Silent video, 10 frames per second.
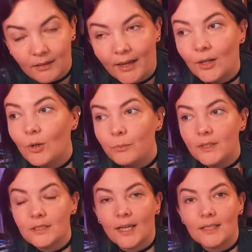I hope
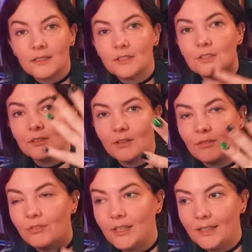this has
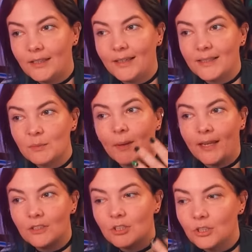really
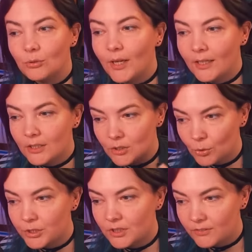explained to you in
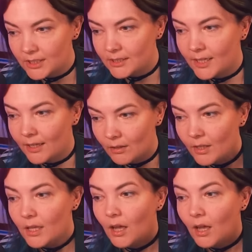exhaustive detail.